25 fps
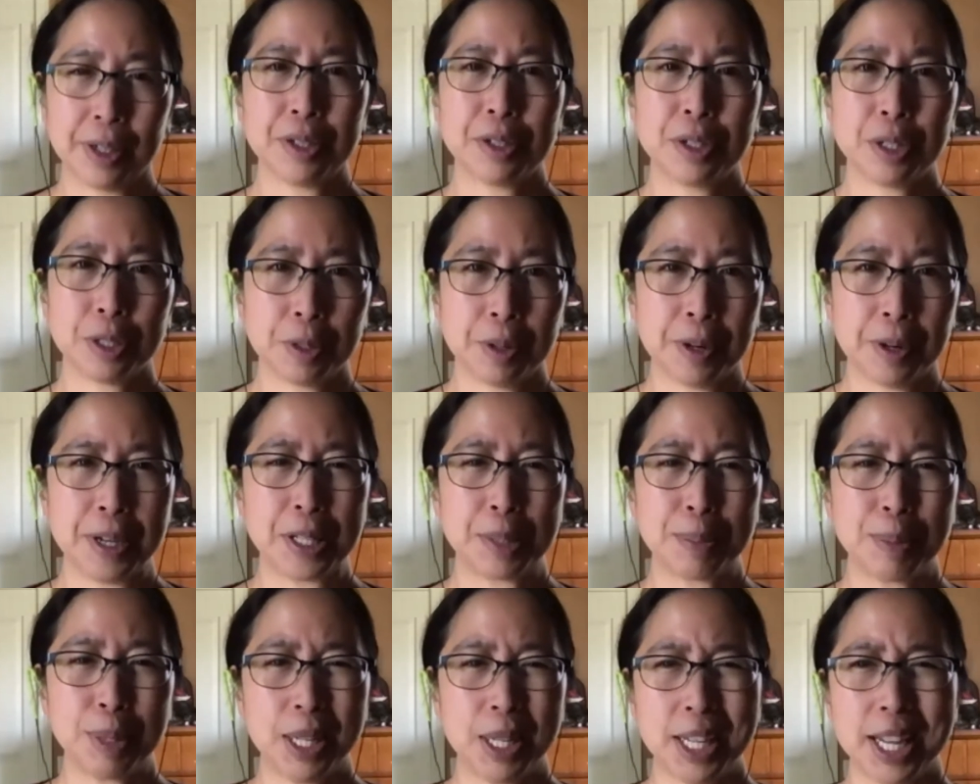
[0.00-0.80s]
choice,
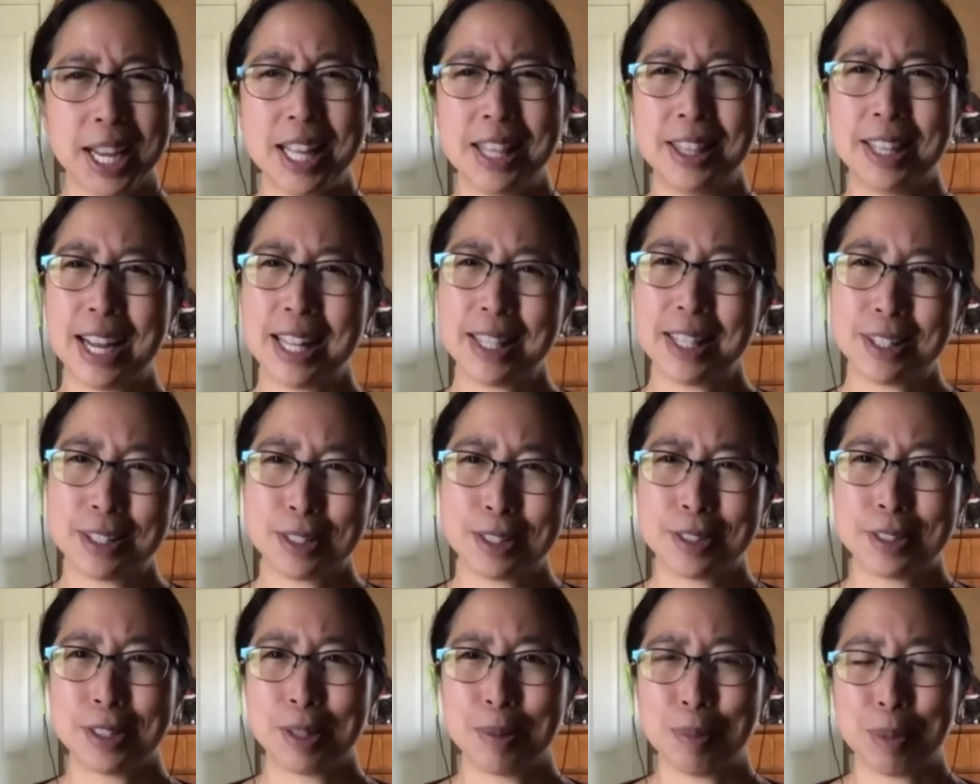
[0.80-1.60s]
but again,
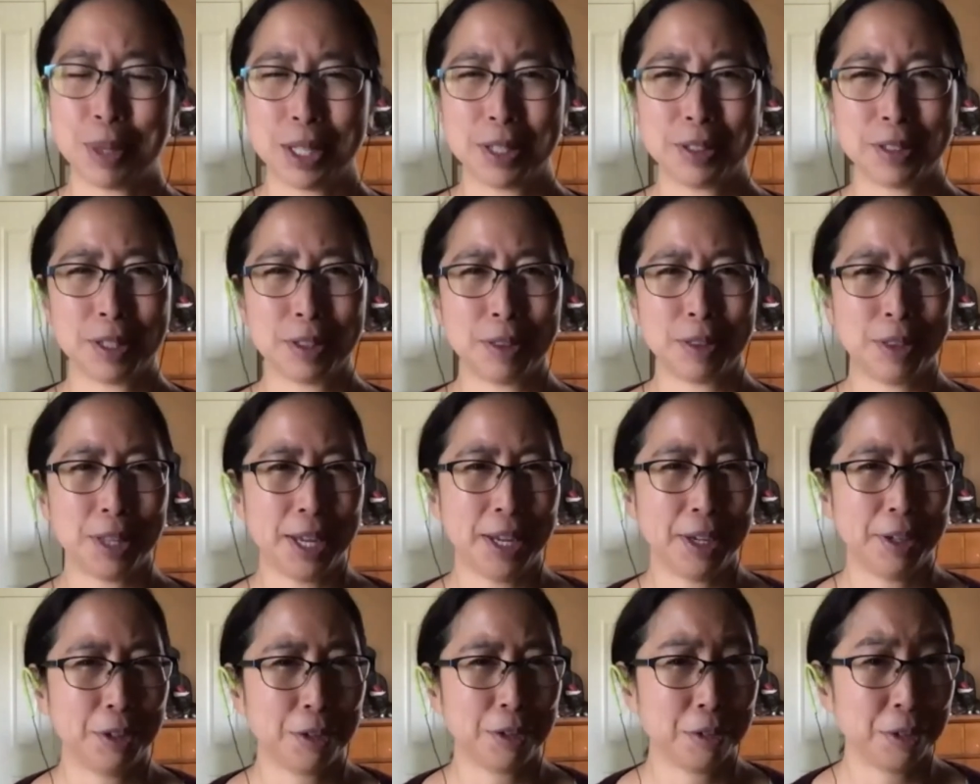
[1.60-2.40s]
that's something that they
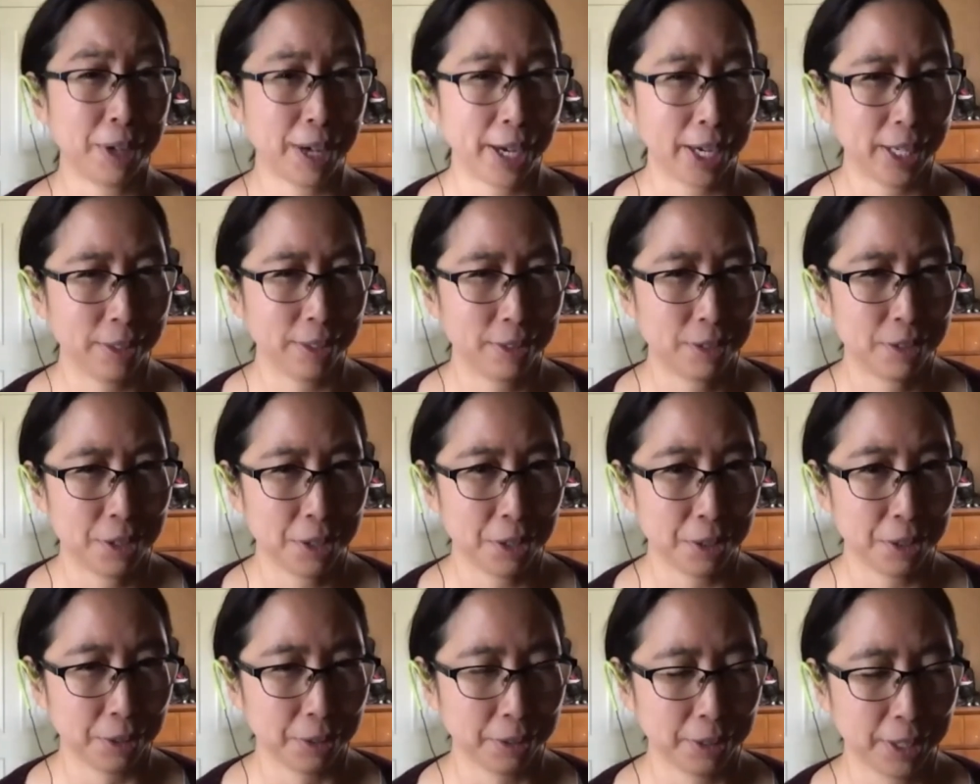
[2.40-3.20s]
grade
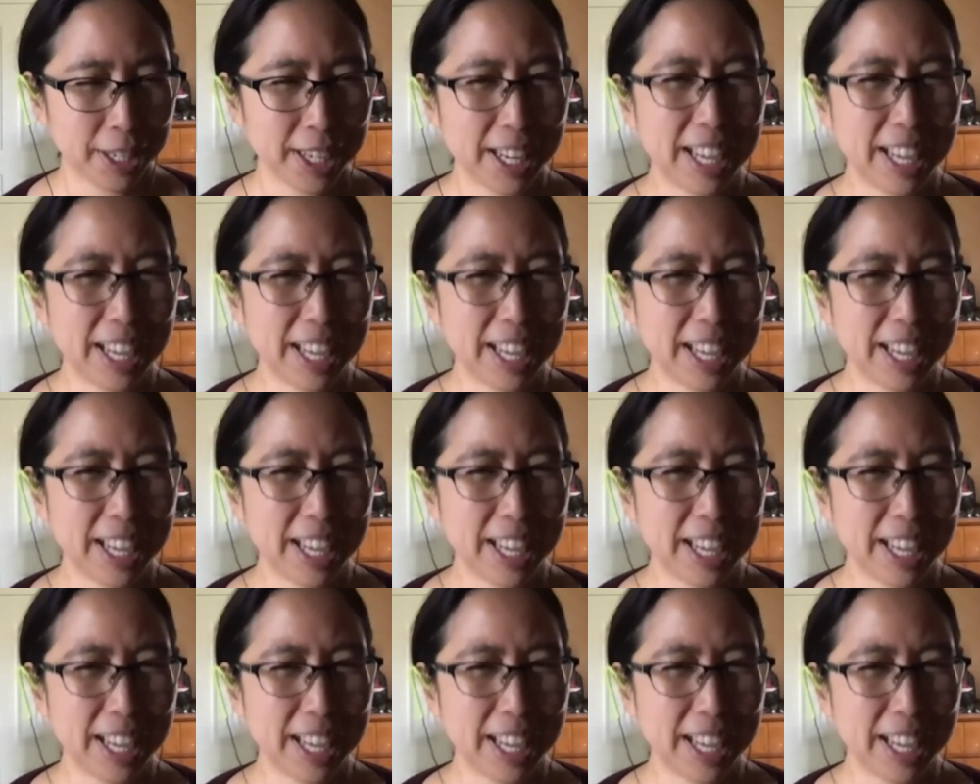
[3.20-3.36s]
too.